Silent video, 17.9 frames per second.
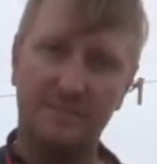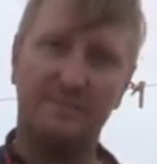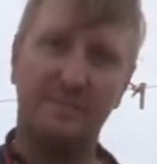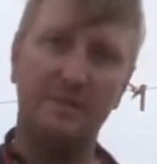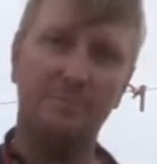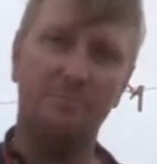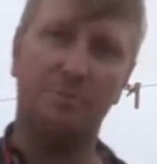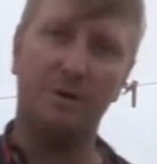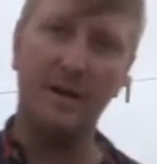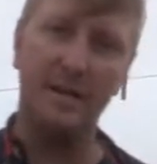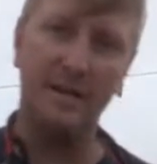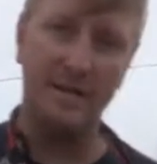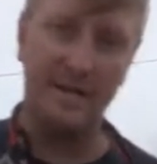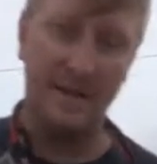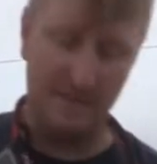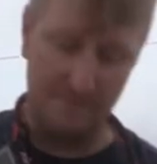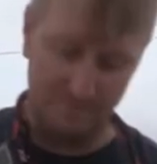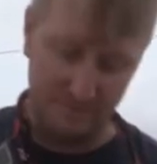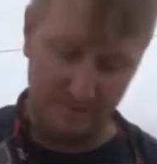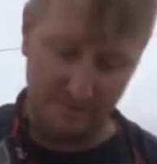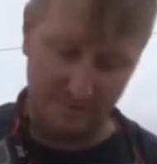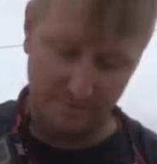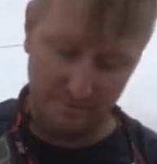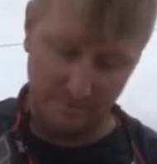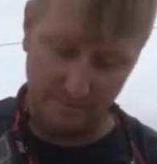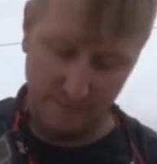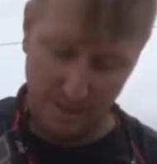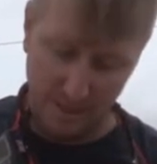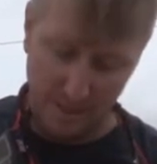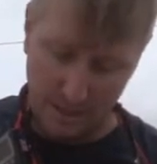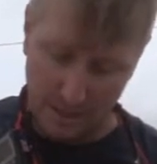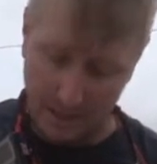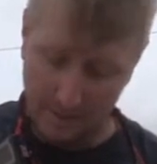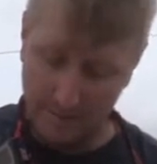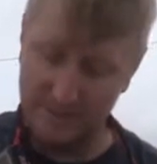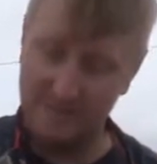see brand names,
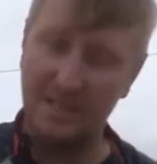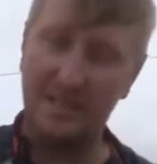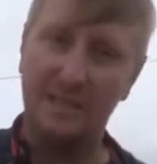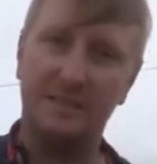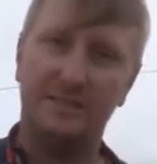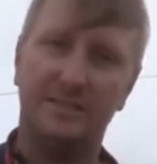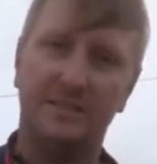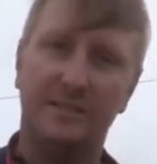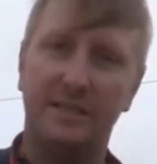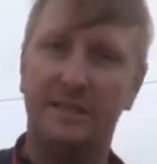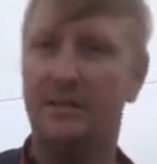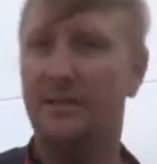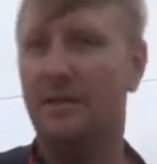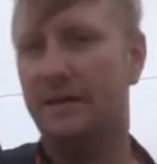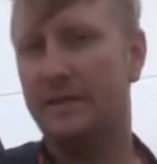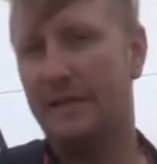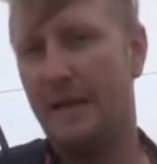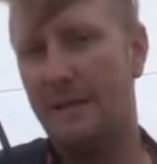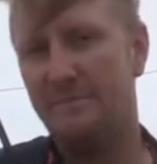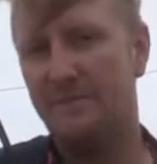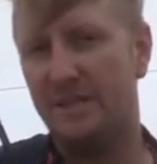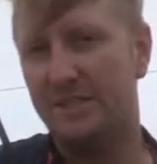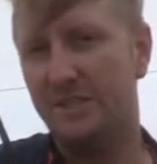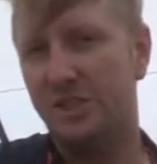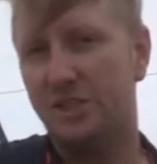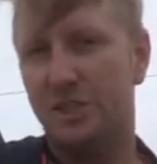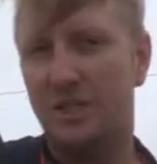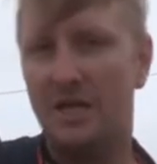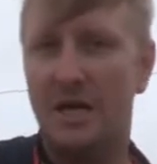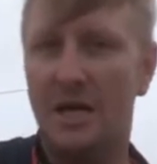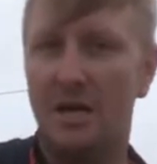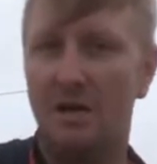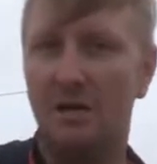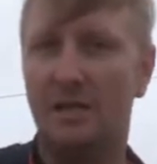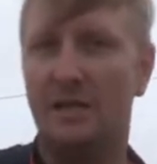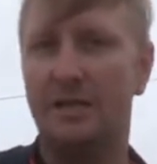and we're starting to see names like
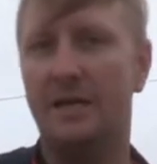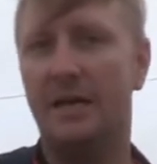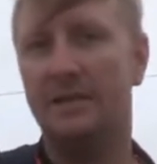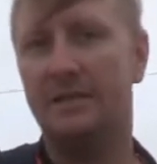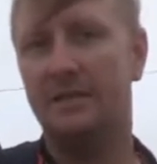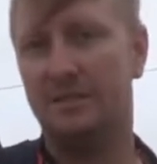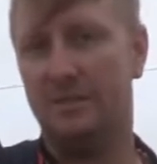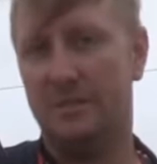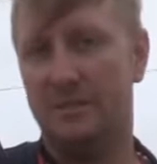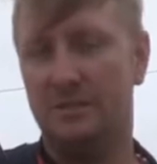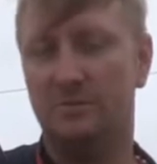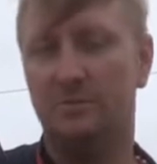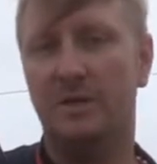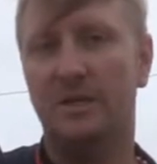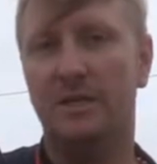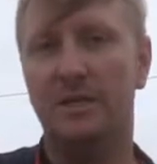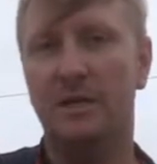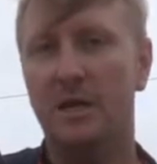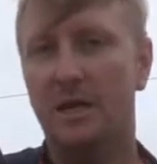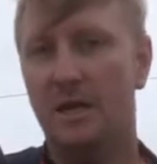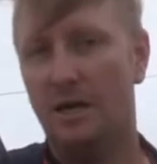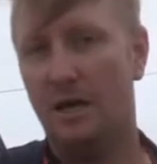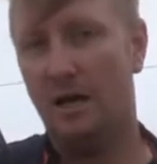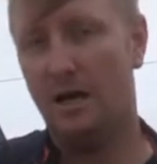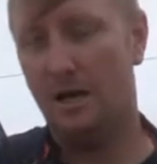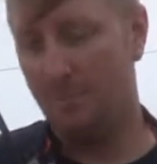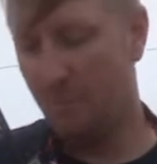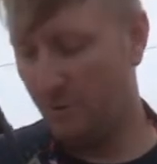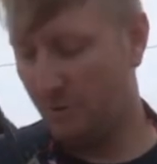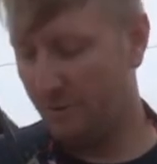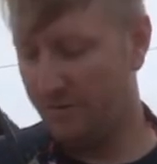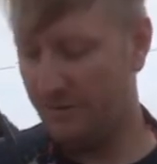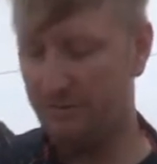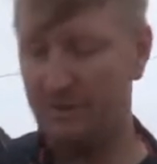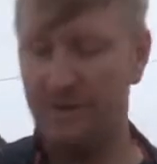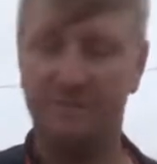Chanel and other things when more
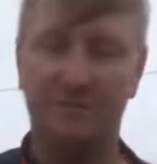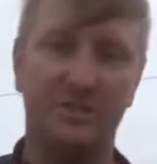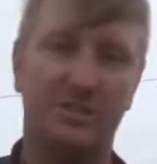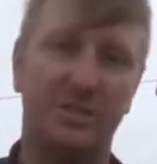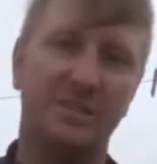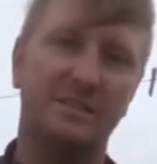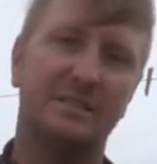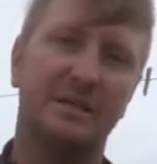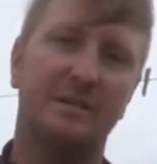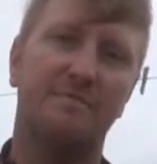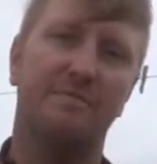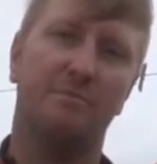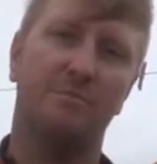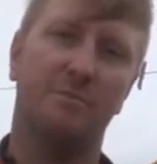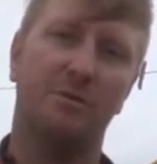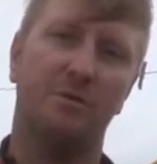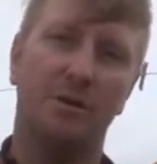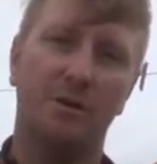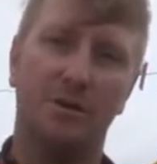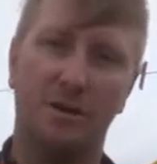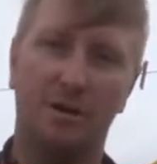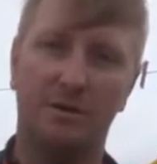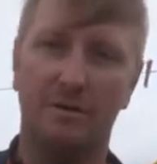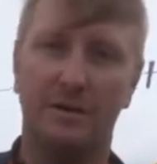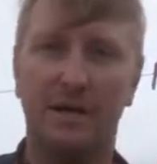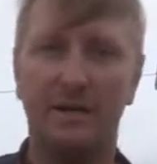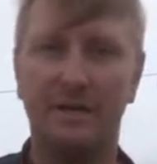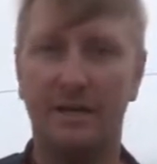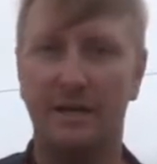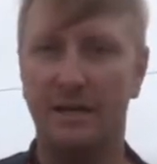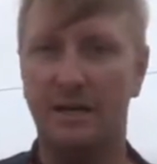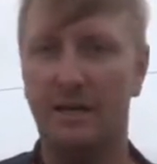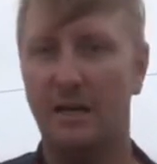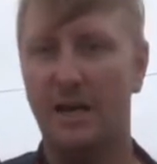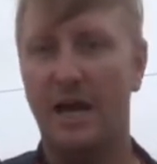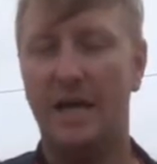of the refugees come from Morocco and other
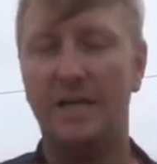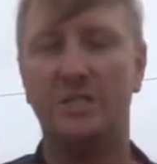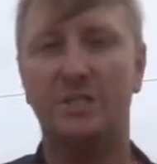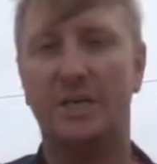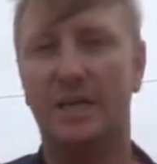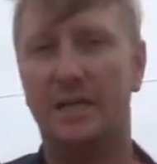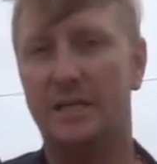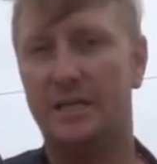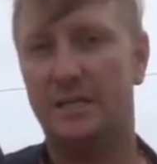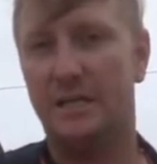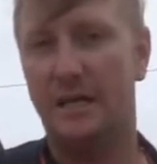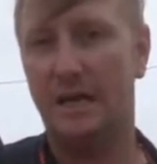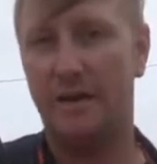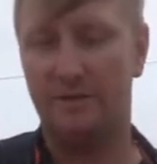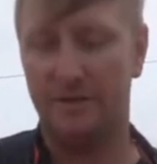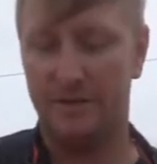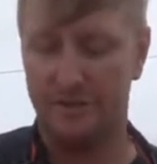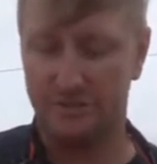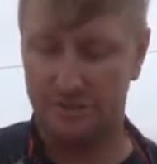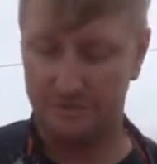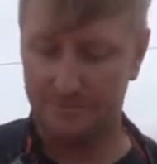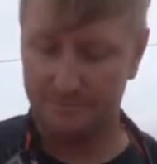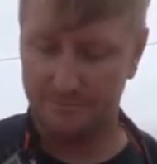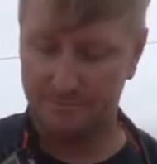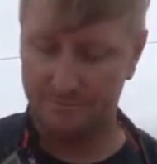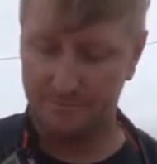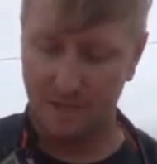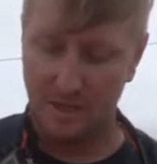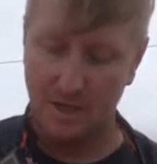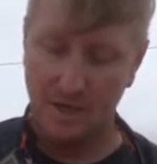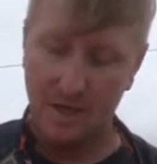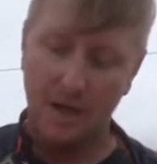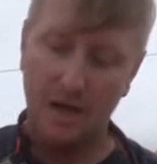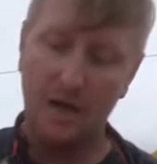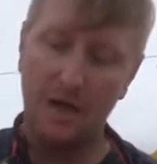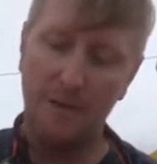educated areas.
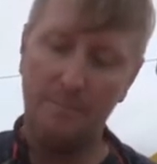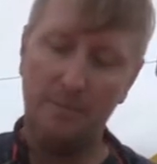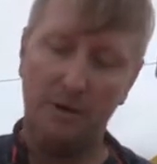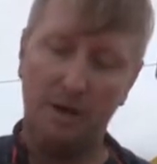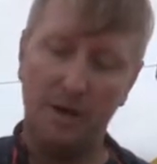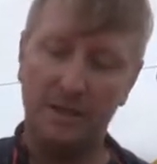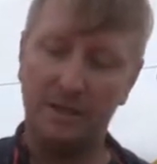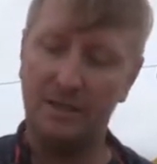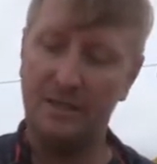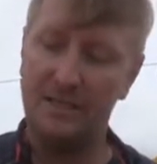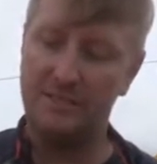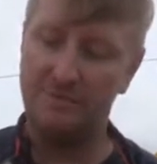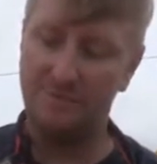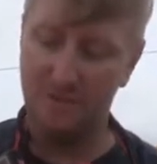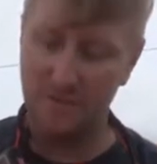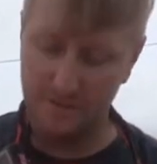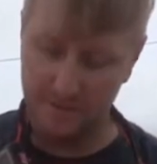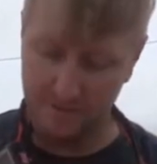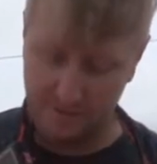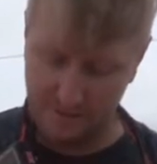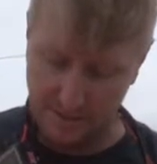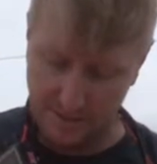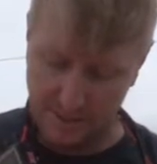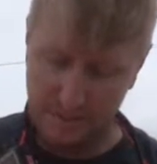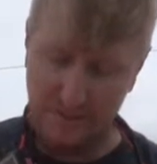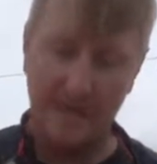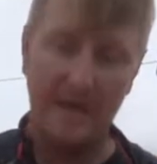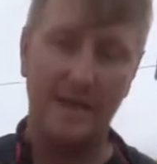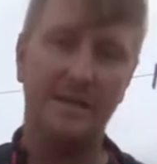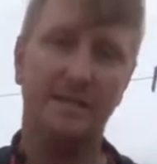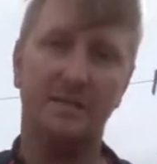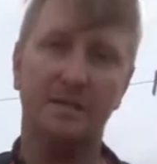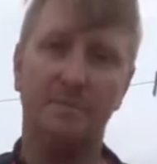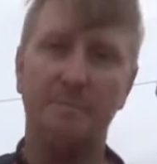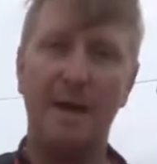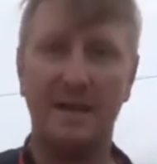Like in Lesvos, they had
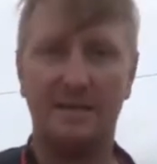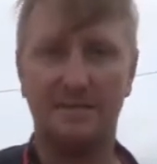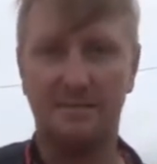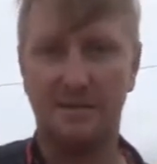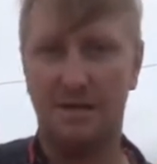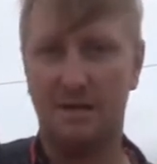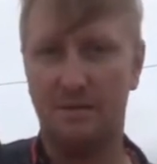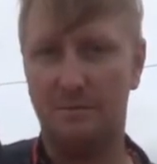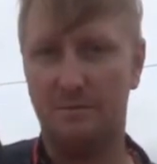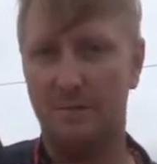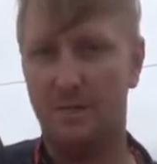Yamaxa